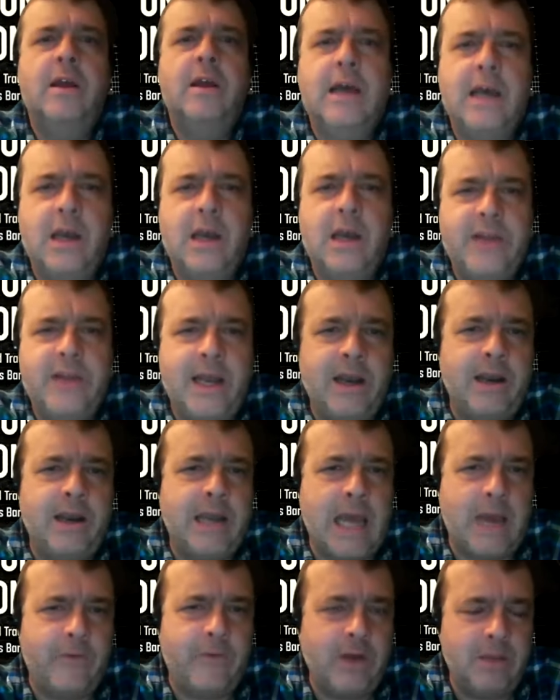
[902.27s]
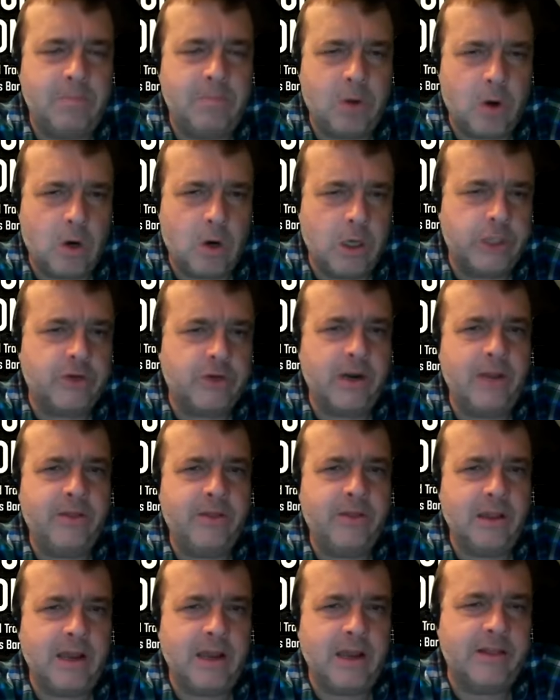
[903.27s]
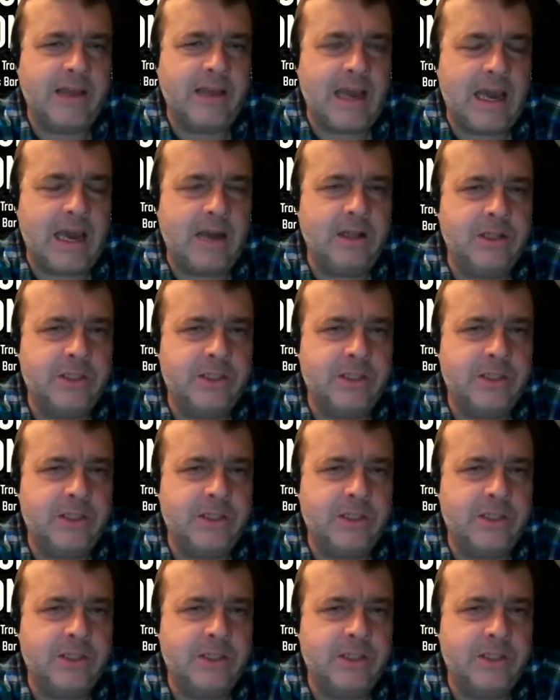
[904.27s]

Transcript: Uh, they didn't have any bars or anything like that.